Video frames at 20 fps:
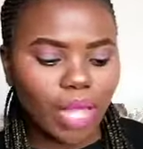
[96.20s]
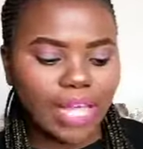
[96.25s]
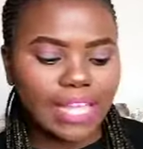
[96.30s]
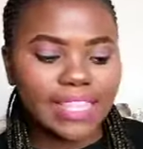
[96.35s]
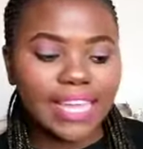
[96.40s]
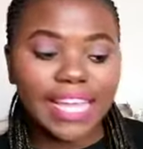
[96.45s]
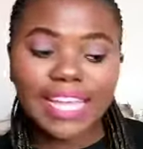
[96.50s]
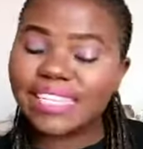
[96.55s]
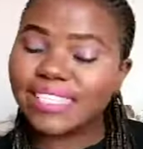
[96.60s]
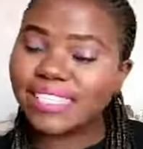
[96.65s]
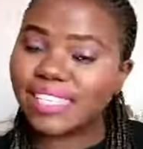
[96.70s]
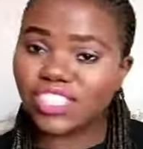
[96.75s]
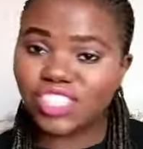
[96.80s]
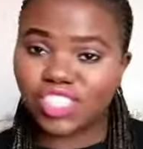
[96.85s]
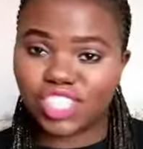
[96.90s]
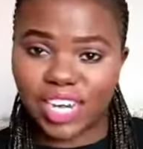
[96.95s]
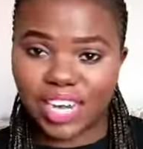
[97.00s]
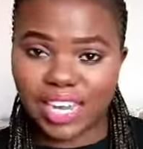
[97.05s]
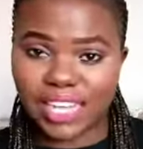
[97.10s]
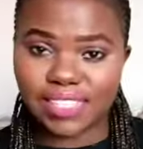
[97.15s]
there is a
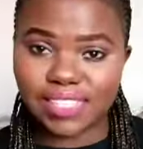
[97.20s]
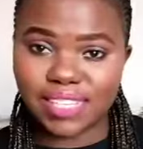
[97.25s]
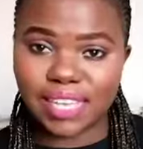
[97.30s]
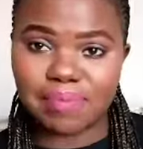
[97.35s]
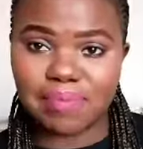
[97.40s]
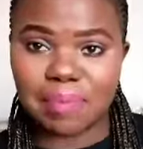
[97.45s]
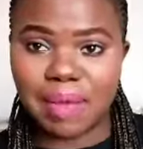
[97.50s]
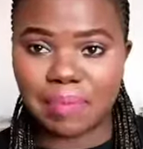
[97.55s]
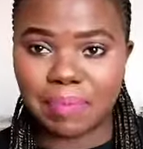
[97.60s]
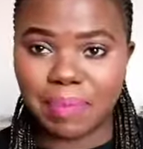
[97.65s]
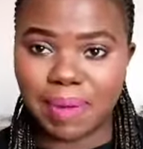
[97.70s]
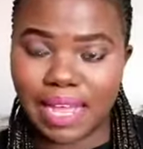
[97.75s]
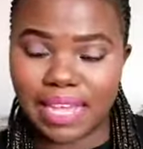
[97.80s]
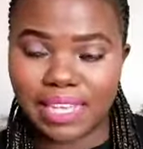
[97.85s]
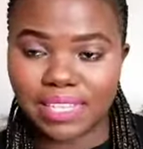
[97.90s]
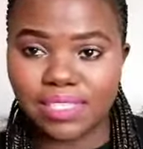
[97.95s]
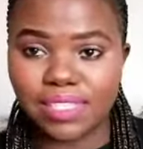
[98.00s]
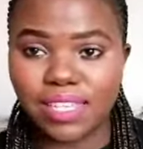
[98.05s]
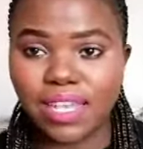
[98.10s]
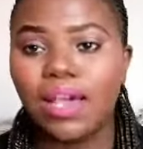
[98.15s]
chillers at my
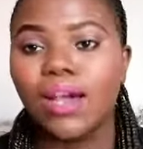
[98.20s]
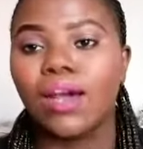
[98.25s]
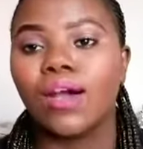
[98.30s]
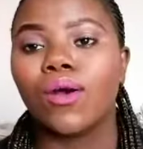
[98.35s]
place."